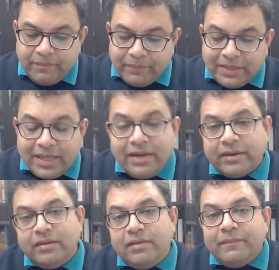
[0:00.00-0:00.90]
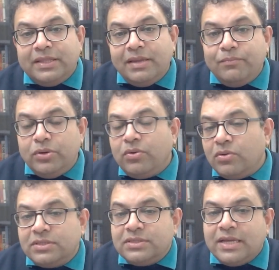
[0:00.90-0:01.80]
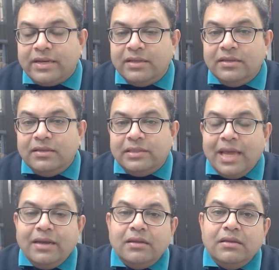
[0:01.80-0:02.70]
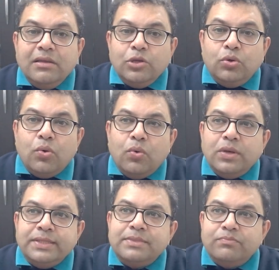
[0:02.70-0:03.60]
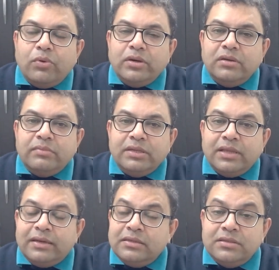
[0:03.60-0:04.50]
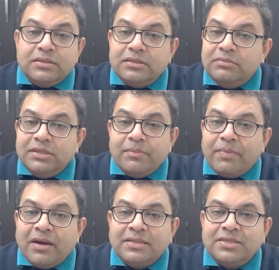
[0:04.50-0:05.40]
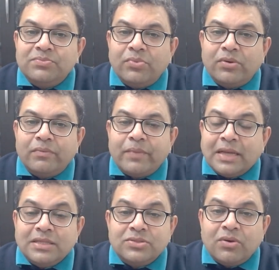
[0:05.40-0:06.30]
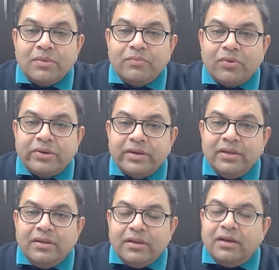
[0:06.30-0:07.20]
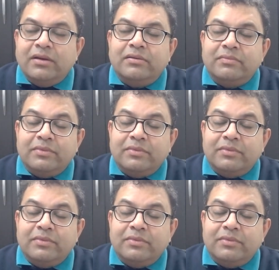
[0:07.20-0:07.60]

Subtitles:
but then Punna also said that goal is important, but that doesn't mean the path is important. Path is not important. The